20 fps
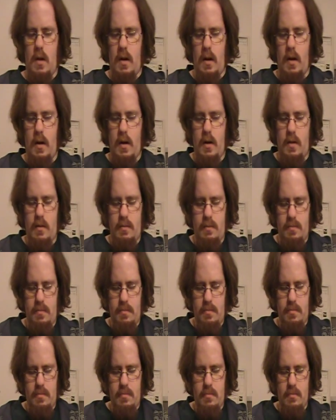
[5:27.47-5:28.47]
i
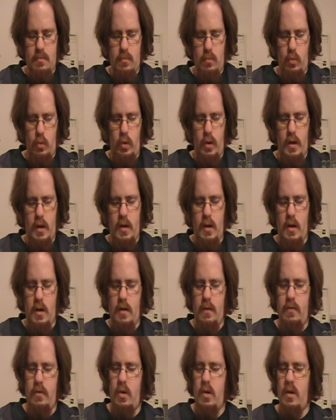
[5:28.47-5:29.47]
really
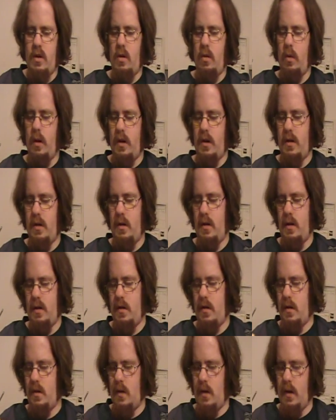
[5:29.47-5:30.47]
looking forward to watching
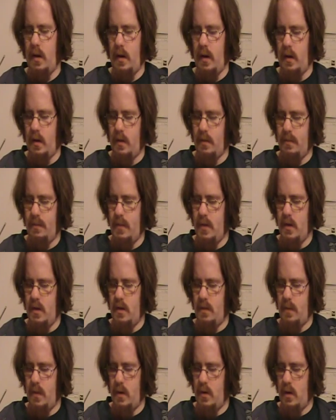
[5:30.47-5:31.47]
this. Uh,
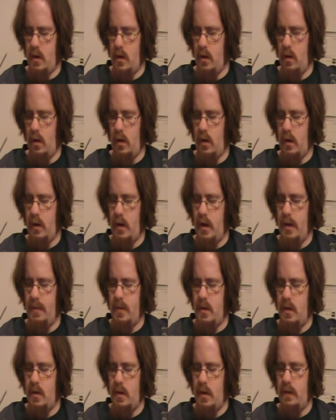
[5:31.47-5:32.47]
it's been a good long time
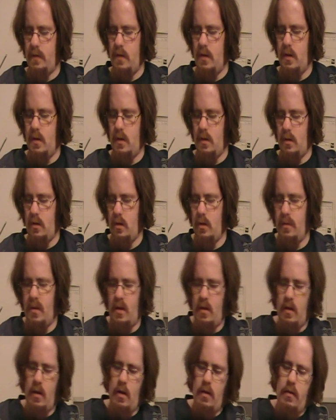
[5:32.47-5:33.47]
since I've seen this show
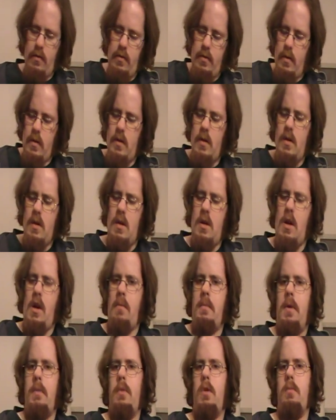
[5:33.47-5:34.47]
myself. I
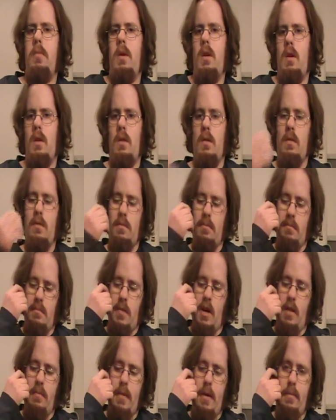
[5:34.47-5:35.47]
remember being,
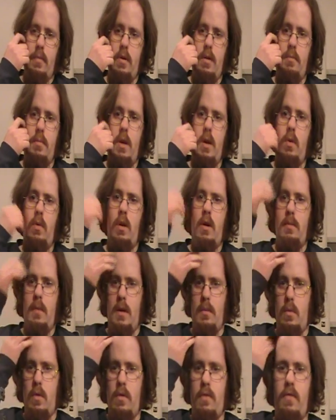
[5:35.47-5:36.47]
I remember it being one of
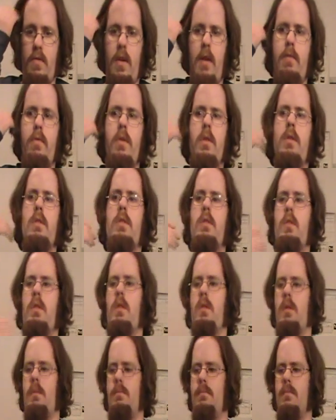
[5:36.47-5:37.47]
my more favorite
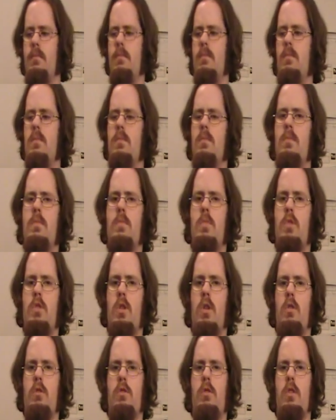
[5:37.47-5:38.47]
uh,
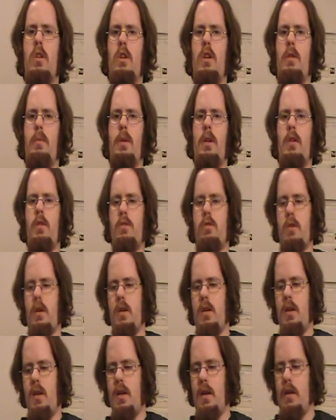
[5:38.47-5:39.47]
shows growing up. I always
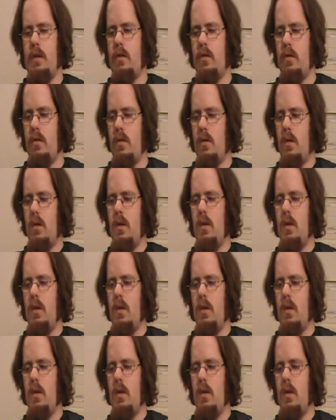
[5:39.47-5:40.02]
tried to catch.